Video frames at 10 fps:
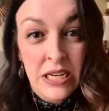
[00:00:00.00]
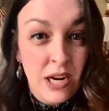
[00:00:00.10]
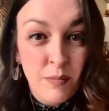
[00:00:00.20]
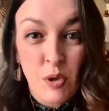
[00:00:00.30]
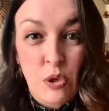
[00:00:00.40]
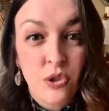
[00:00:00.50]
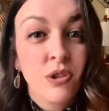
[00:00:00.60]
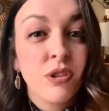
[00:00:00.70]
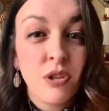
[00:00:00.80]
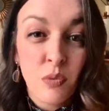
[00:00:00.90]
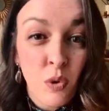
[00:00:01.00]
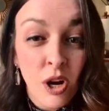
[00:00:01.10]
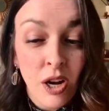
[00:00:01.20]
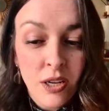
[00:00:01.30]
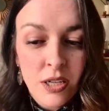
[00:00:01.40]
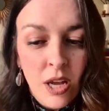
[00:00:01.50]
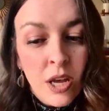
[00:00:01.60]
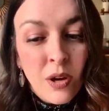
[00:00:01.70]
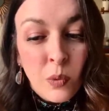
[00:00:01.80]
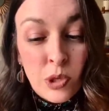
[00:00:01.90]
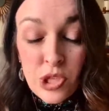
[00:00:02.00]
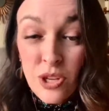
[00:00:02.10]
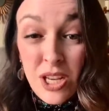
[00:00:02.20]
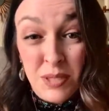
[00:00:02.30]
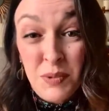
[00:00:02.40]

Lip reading: numbers you want, which is awesome.